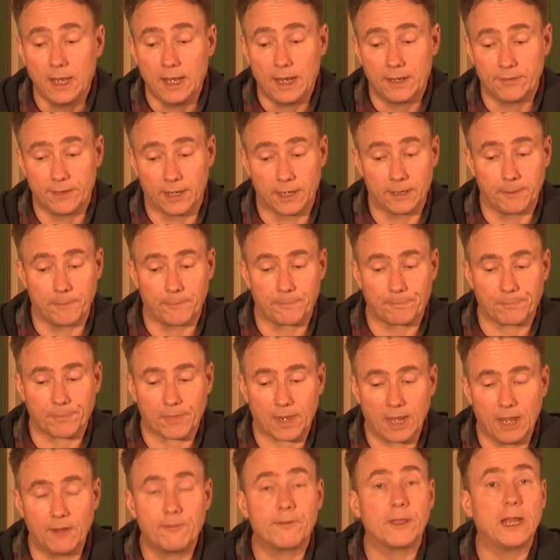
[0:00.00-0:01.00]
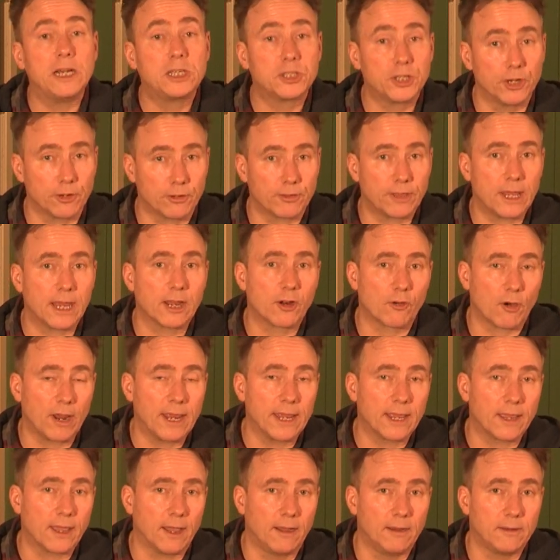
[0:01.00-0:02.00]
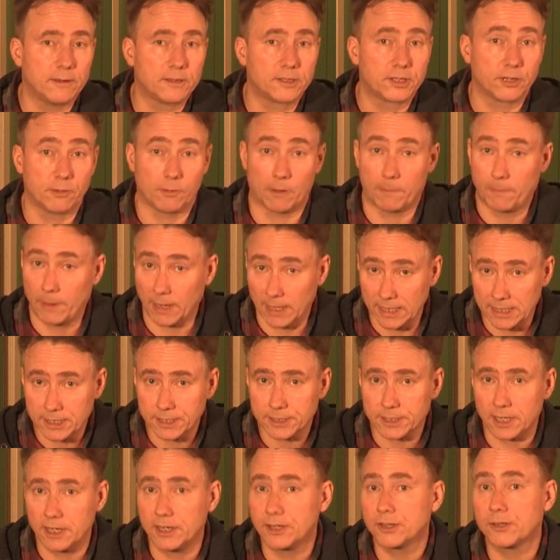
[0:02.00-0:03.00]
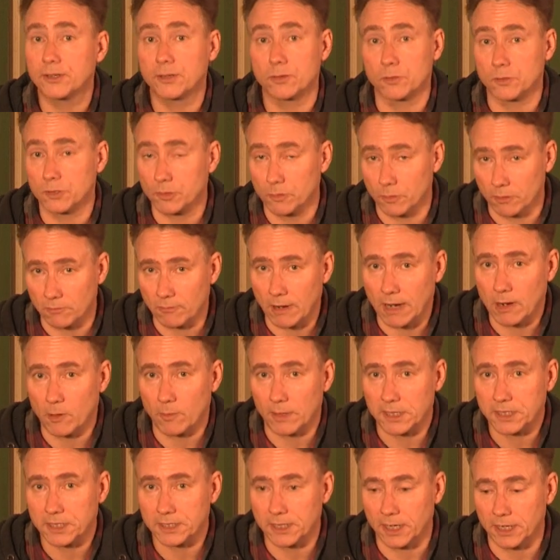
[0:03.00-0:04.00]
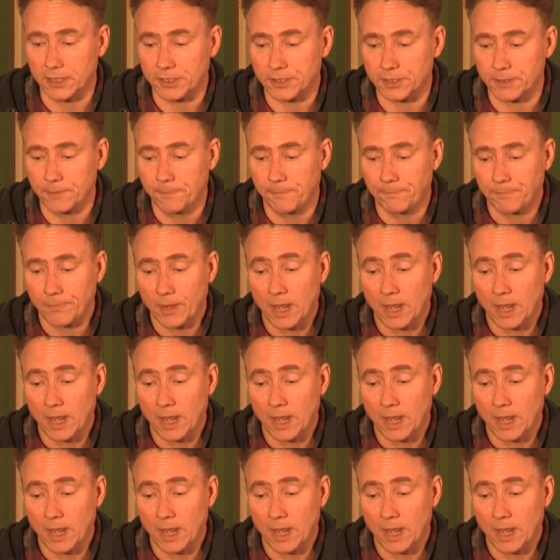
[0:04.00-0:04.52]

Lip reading: that if they took their greatcoat to a police station or to a railway station,